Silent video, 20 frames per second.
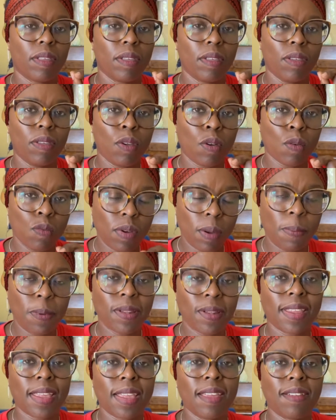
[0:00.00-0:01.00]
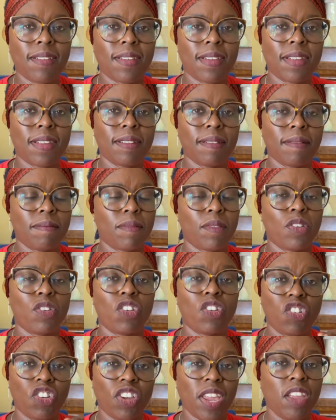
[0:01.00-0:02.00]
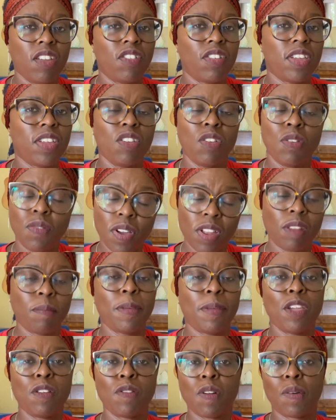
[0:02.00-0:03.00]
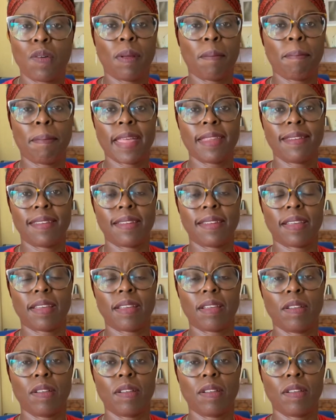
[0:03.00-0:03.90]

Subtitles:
your reputation, to change it, you've got to be your own ambassador.